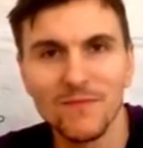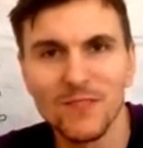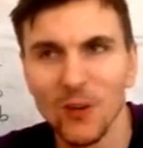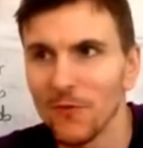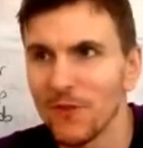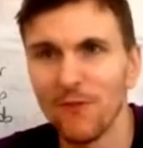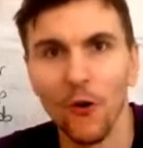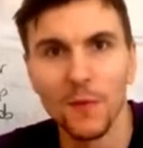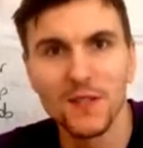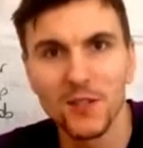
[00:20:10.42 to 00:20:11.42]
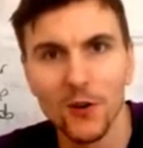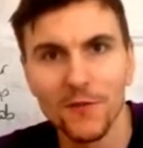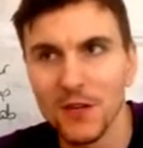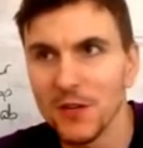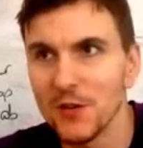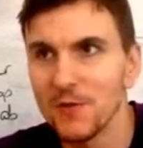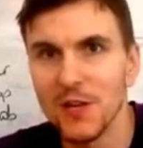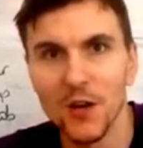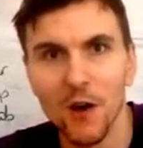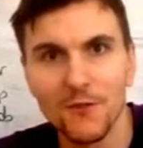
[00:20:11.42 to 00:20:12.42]
so the former Soviet
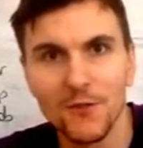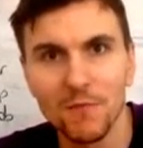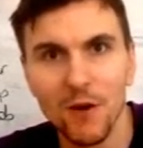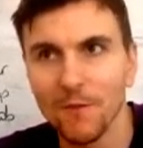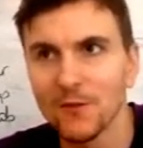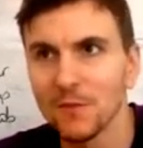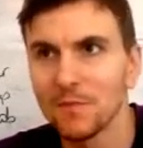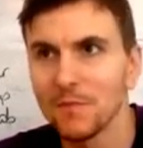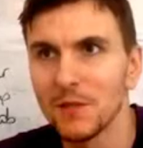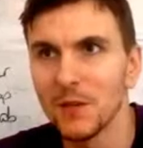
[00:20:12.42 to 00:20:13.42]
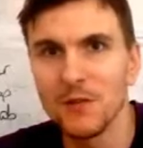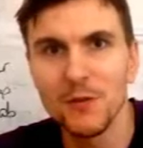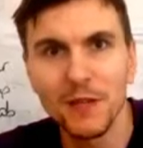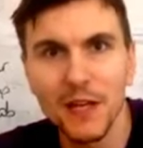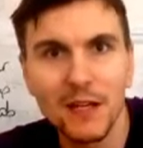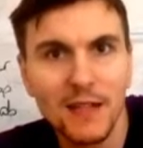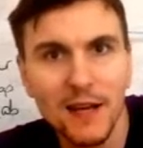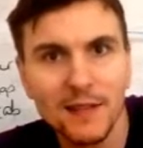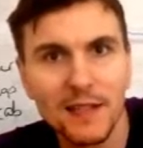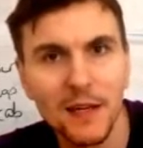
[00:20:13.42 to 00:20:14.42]
Union after you know, nuclear
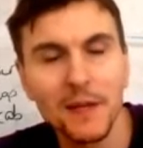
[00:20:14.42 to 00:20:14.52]
testing.